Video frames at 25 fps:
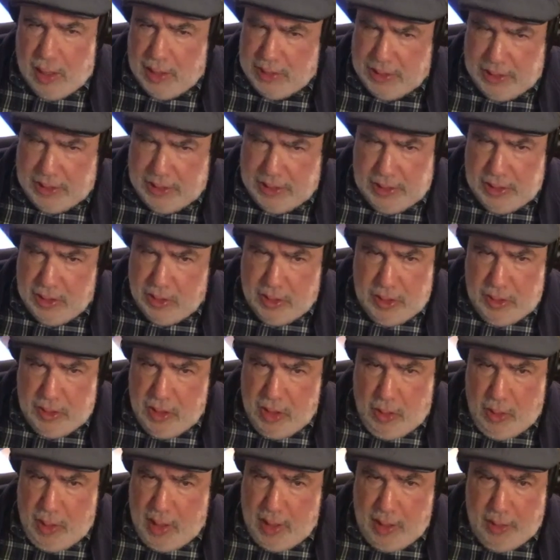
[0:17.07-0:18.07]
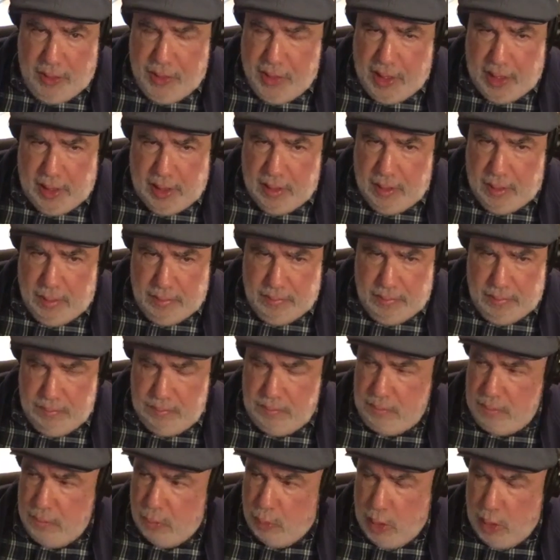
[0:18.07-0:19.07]
I still didn't know anything
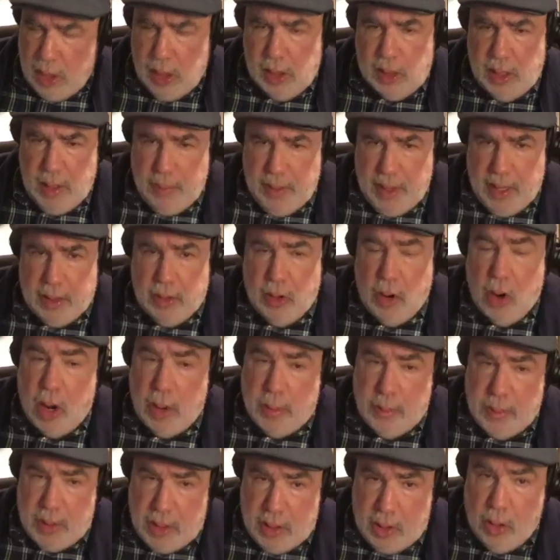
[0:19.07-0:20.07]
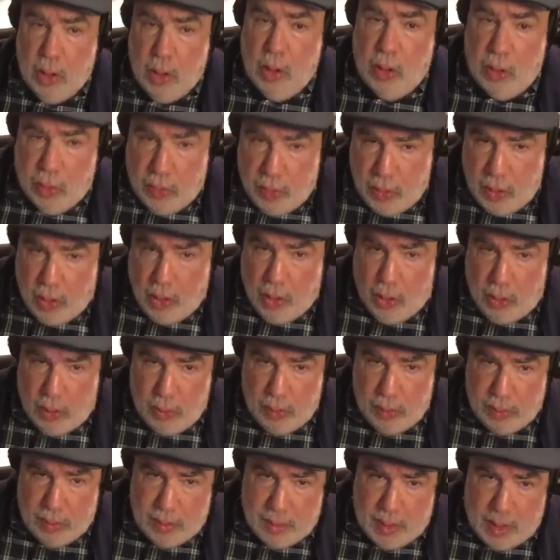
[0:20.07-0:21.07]
really about harmony, although
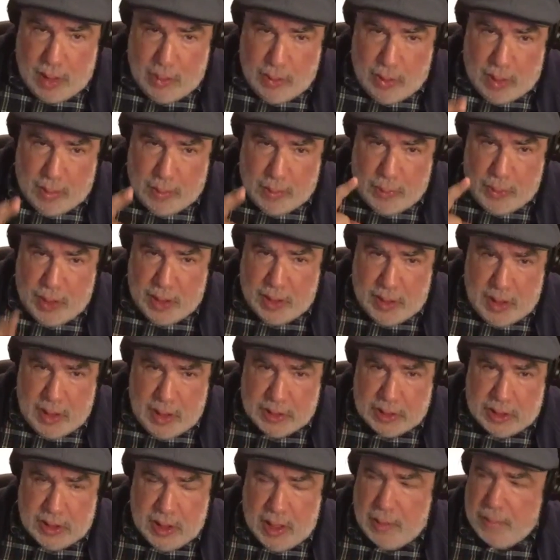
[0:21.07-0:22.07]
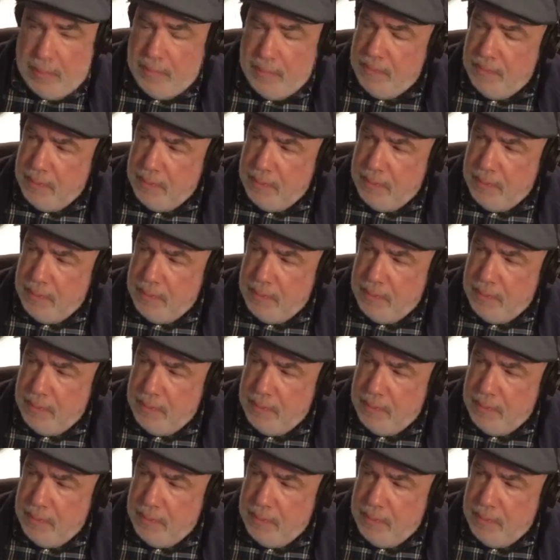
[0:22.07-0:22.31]
I want to bring this up.